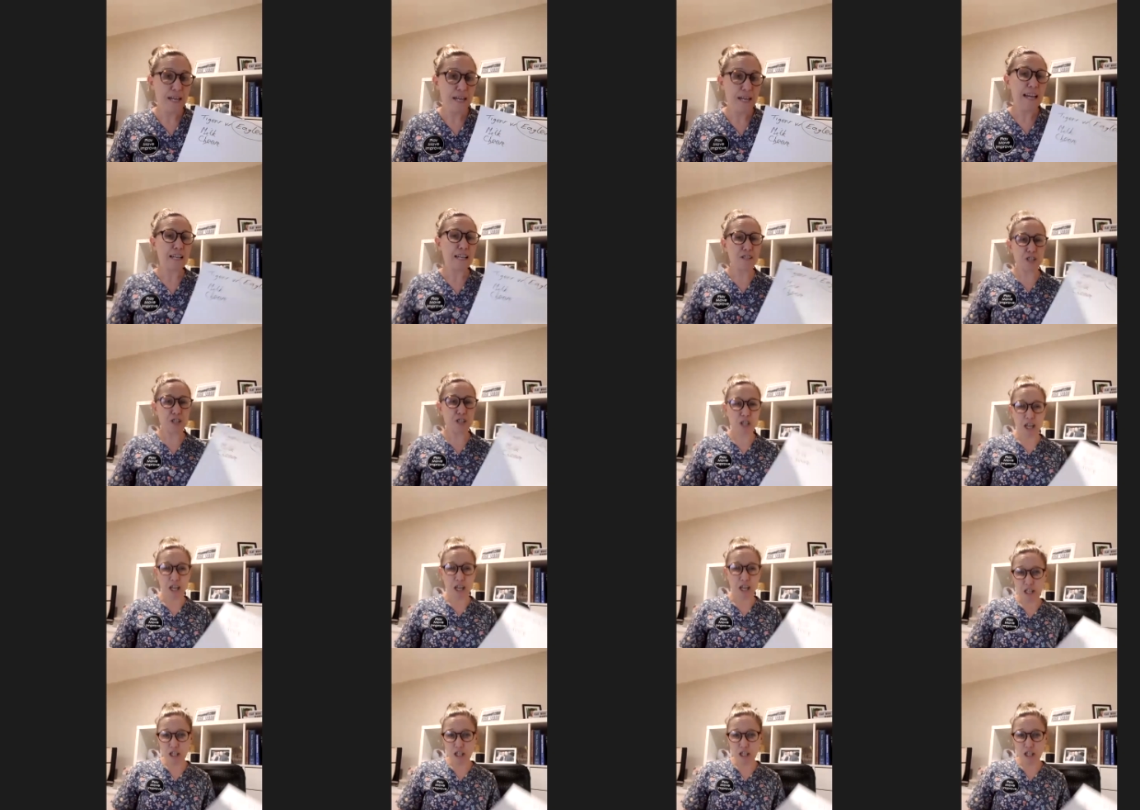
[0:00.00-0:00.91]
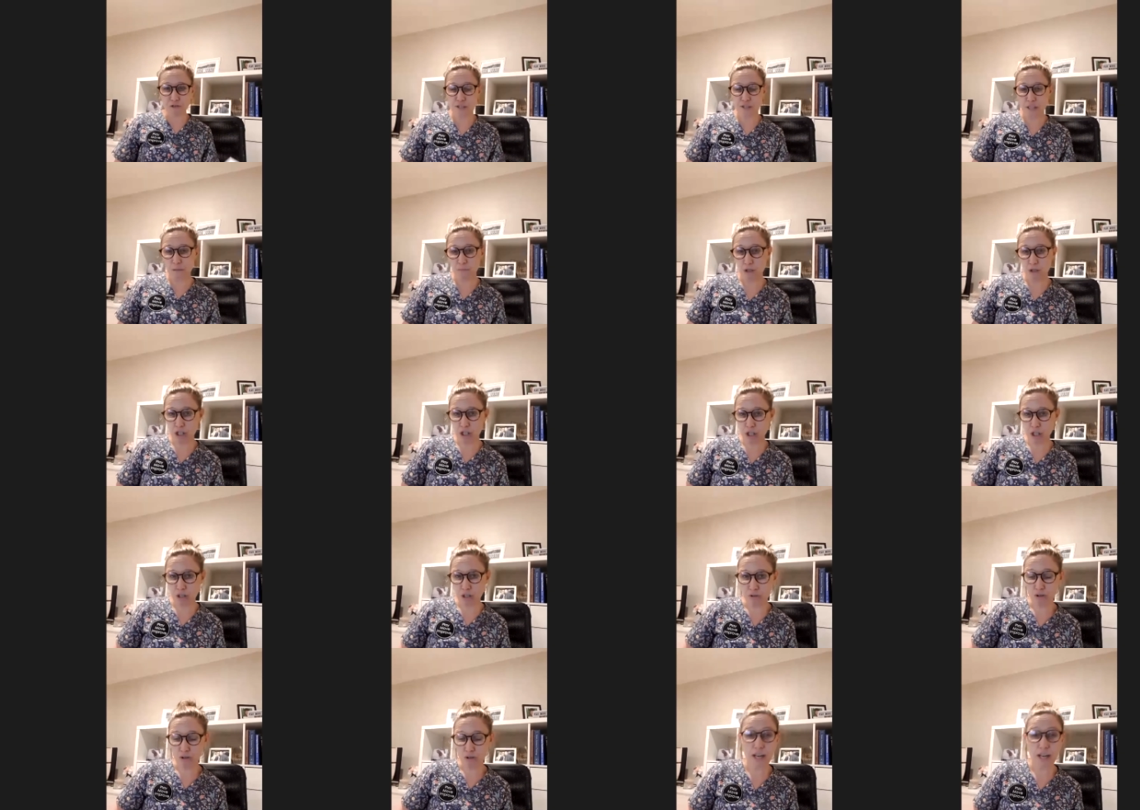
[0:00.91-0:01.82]
Because the challenge for some
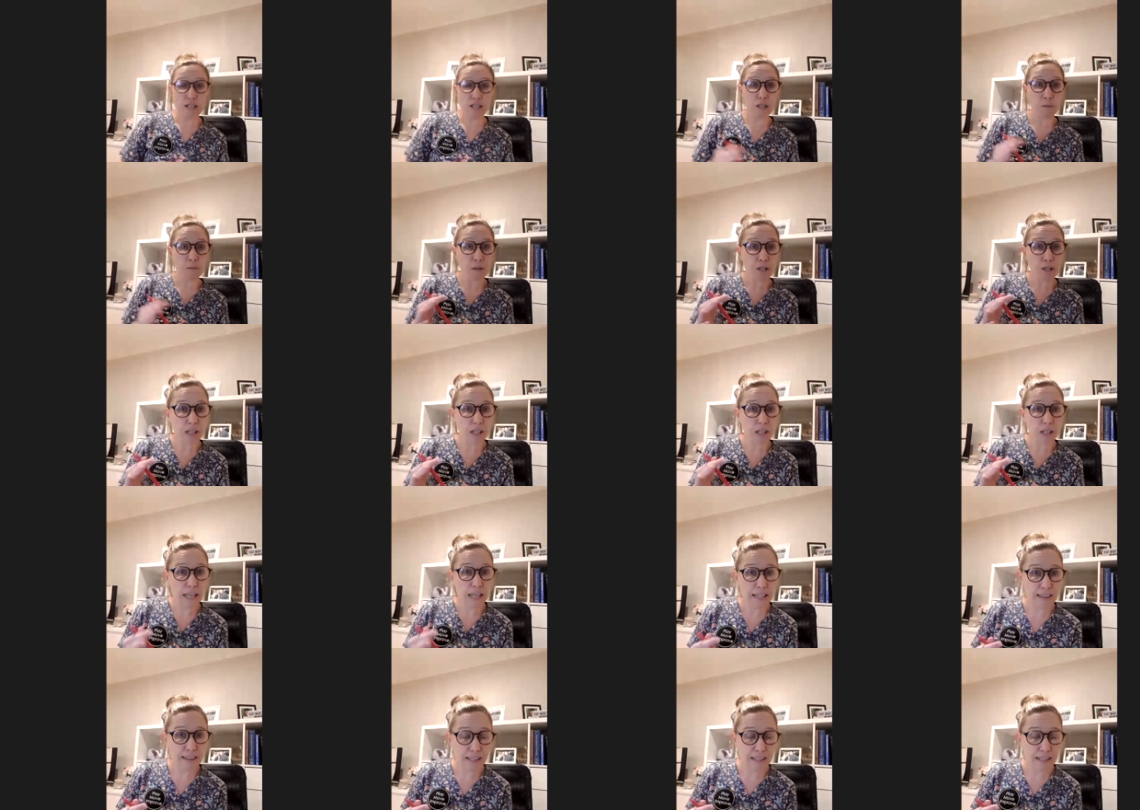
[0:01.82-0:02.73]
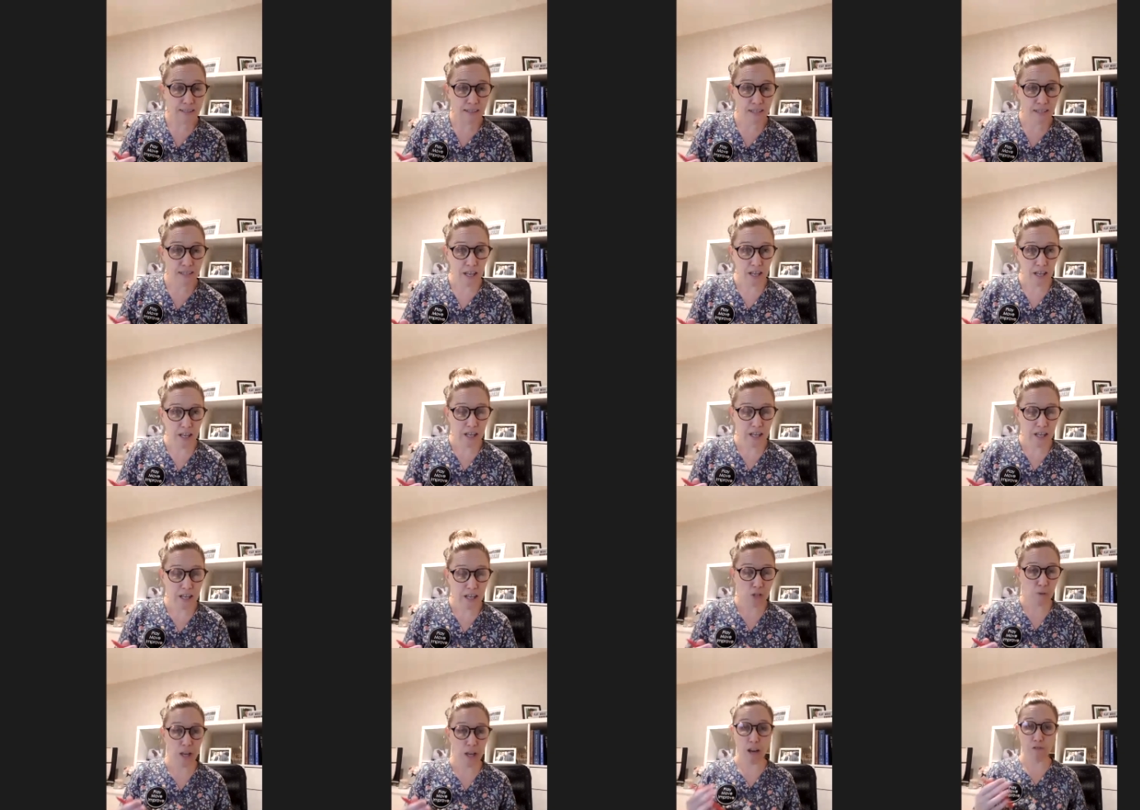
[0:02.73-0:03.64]
children, and especially in this day and
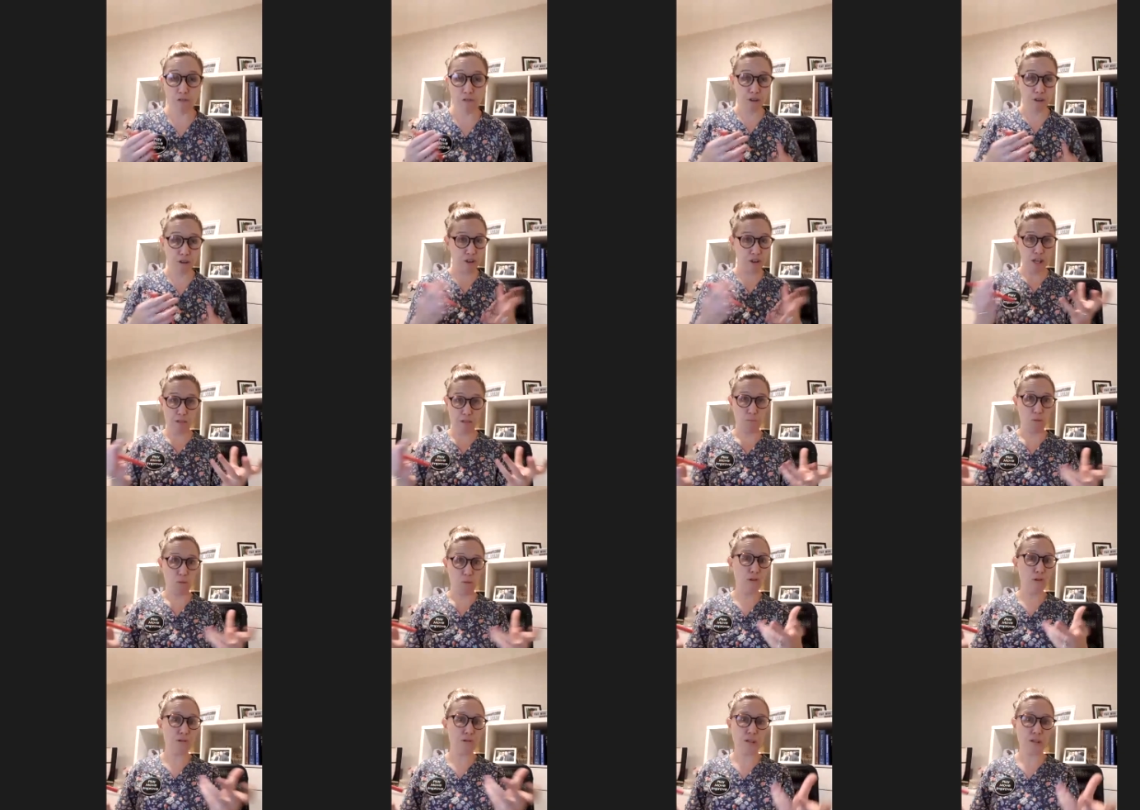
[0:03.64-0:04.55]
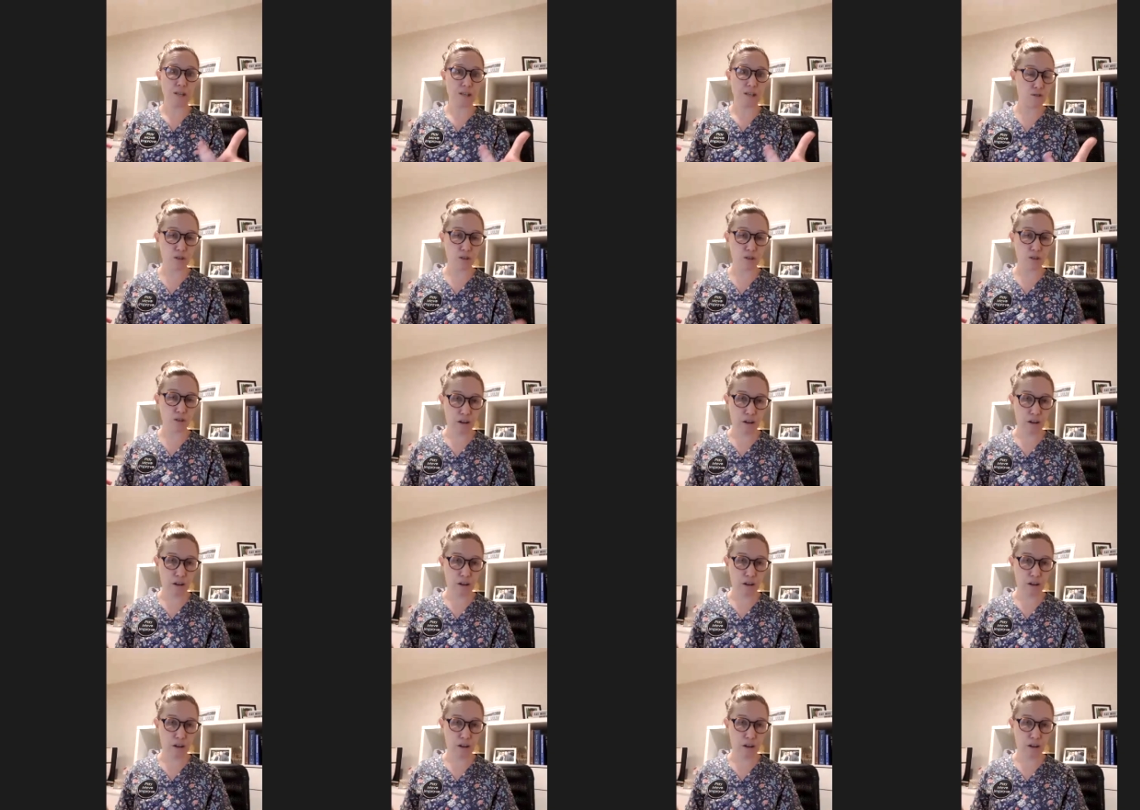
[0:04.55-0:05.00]
age where most things are on